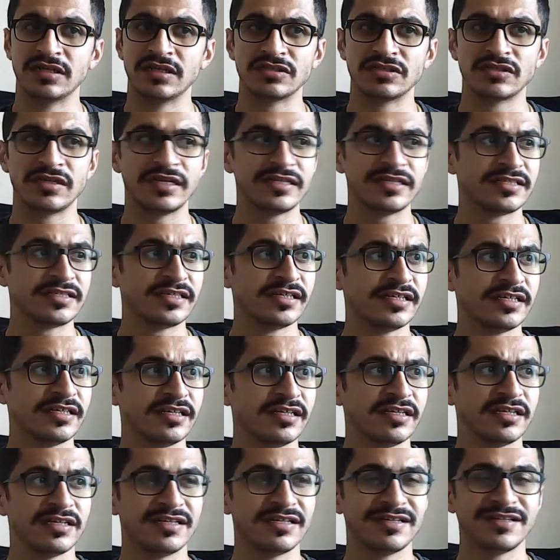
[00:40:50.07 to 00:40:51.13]
So let's
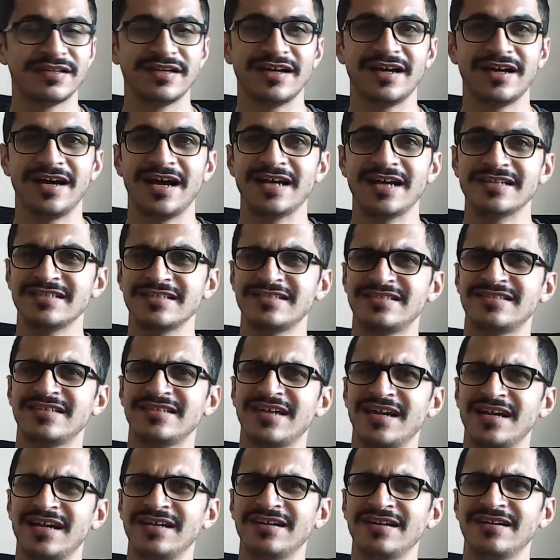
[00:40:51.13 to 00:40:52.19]
say as a
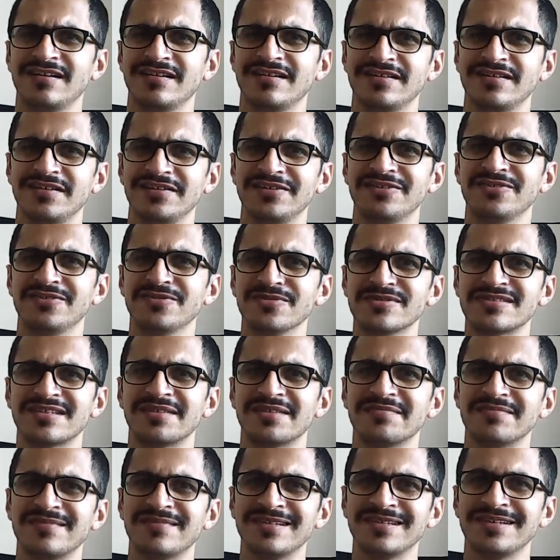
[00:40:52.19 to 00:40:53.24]
child you do
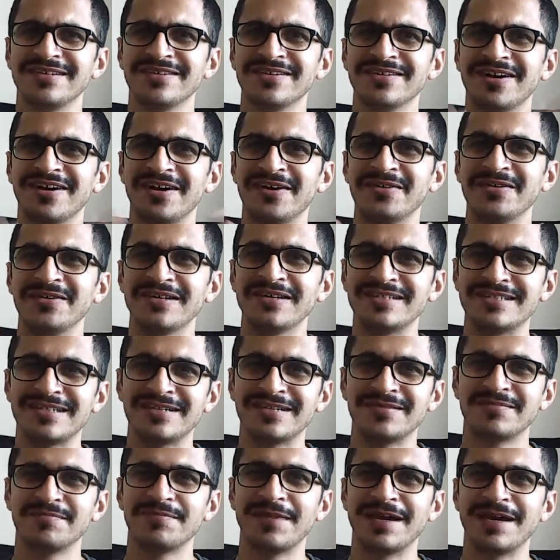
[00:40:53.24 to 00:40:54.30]
something, you know how your
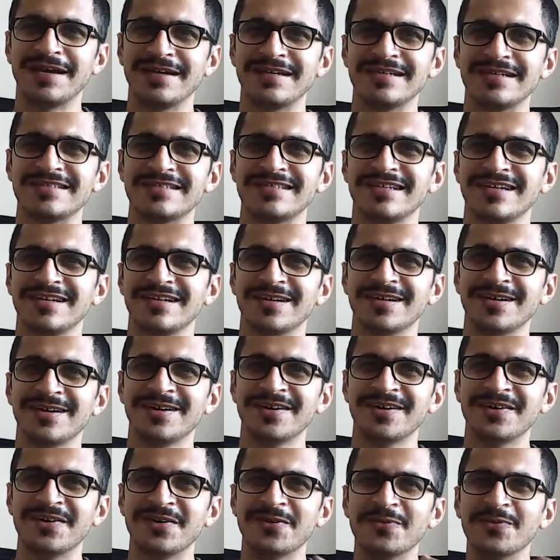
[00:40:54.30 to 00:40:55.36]
parents say,
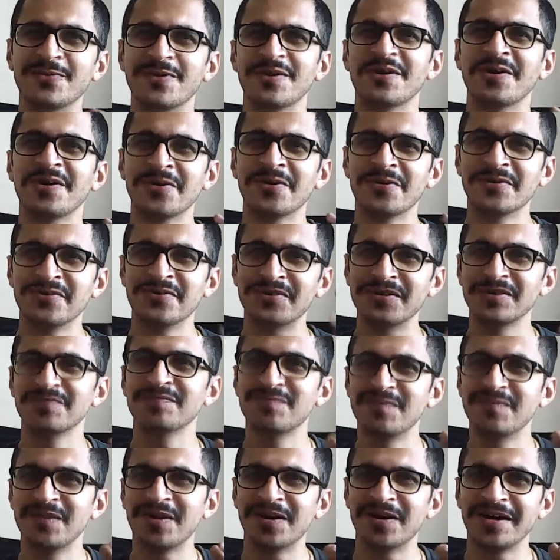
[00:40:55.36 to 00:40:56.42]
"Whoa,
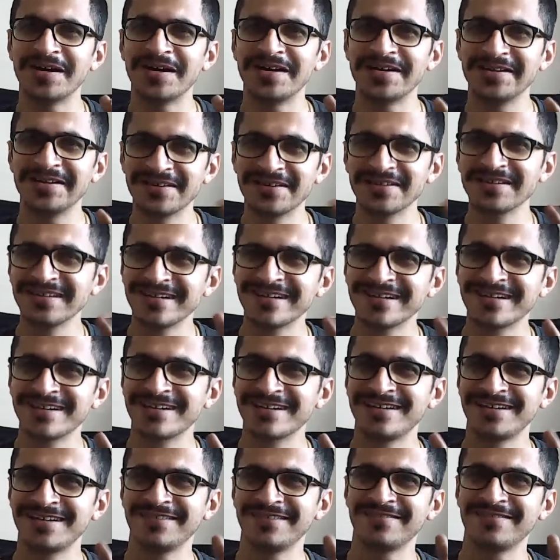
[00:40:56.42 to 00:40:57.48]
good boy, good
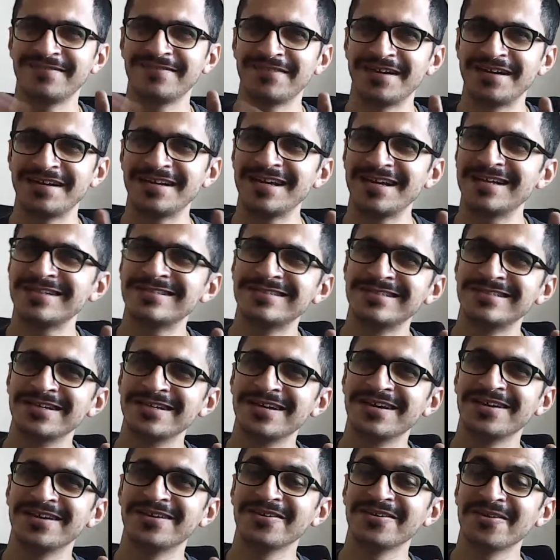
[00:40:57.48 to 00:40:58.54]
girl,
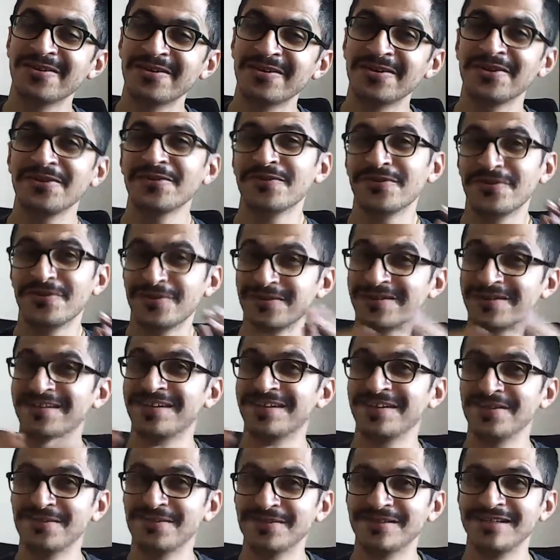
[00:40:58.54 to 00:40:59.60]
fantastic, oh you wrote a
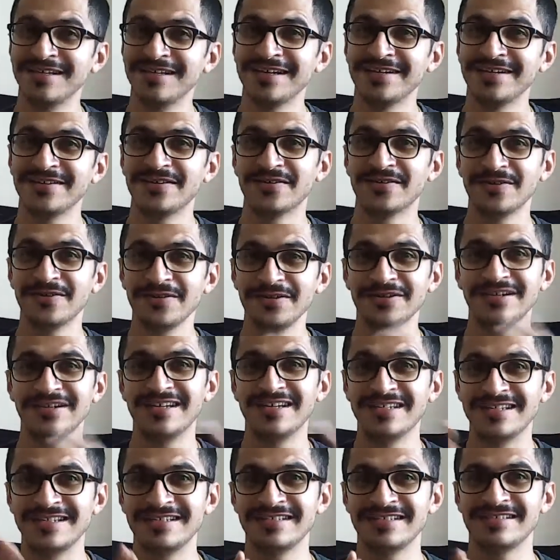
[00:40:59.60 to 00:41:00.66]
new thing, oh you
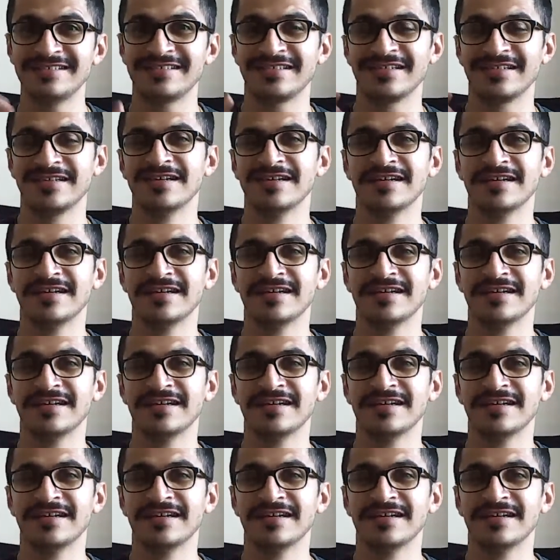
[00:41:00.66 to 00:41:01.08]
did this."